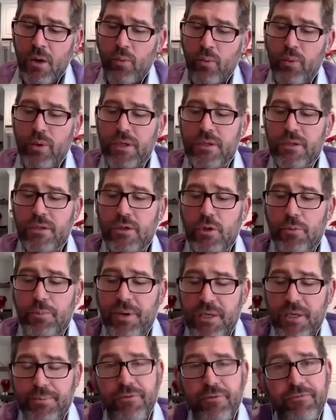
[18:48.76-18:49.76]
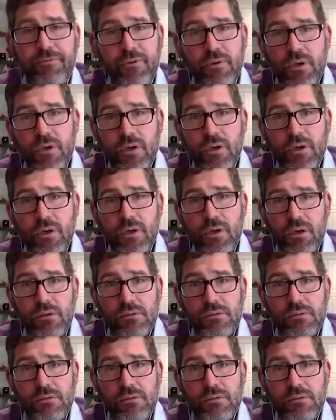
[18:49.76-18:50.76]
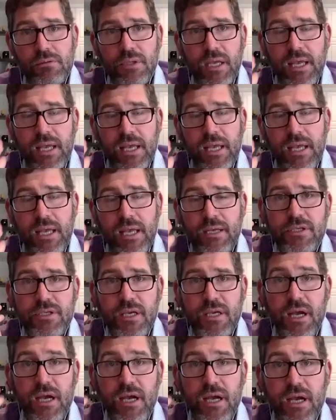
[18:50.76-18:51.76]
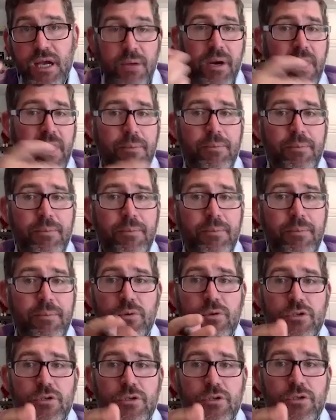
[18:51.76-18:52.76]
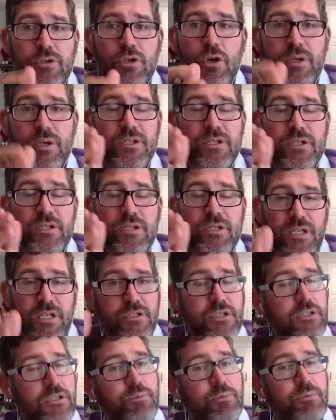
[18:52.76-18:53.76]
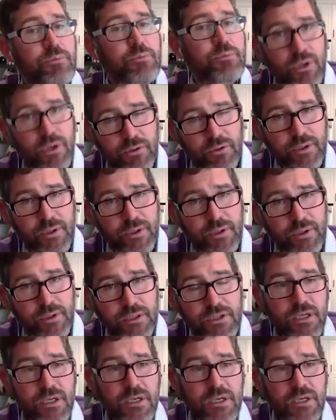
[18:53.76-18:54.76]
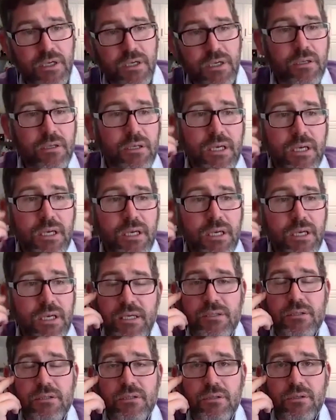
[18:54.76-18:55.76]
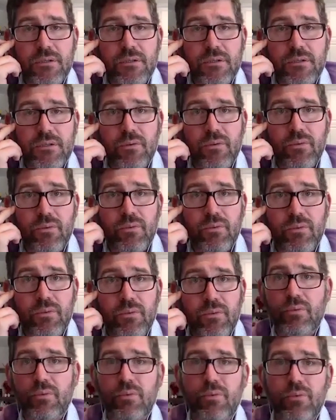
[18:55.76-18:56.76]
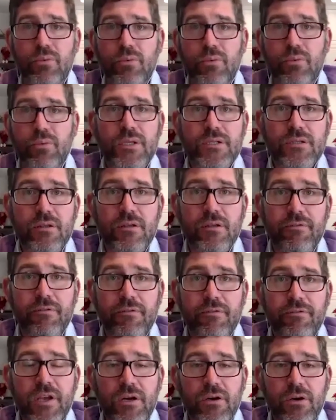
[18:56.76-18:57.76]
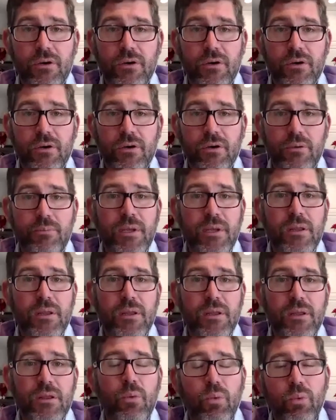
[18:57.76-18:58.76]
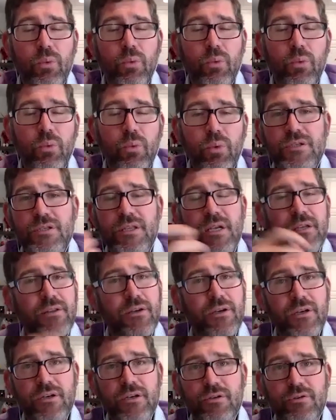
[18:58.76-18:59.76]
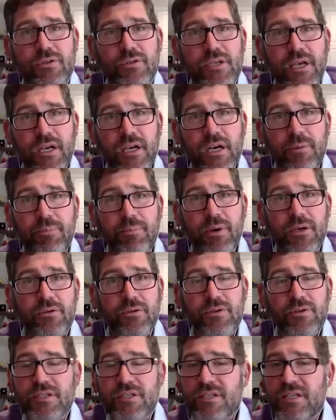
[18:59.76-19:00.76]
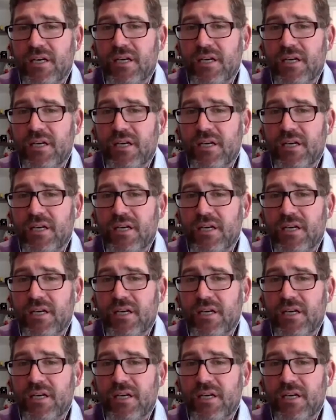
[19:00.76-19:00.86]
When you pick up the phone call and you say, "Hi, my name is so and so with such and such brokerage," guys, what's the fear? I mean, the worst thing they're going to do is hang up on you.